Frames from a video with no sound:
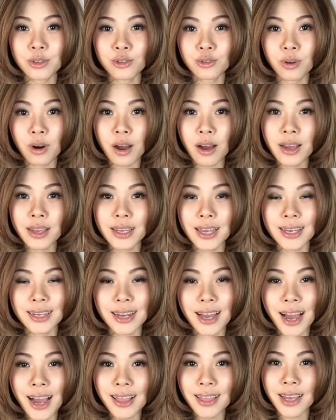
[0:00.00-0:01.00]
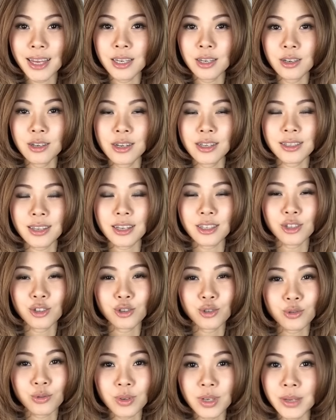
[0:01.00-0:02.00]
drawing an eyeliner is
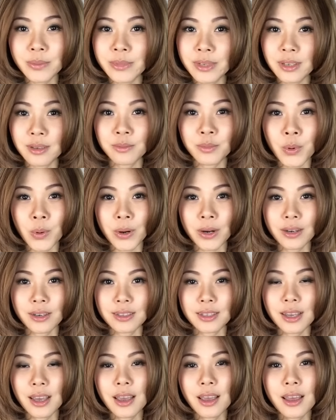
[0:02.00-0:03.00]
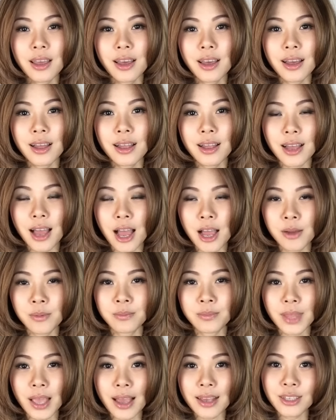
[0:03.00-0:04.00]
extremely important.
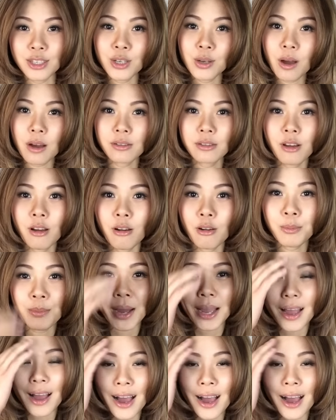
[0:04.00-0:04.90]
As you all know, my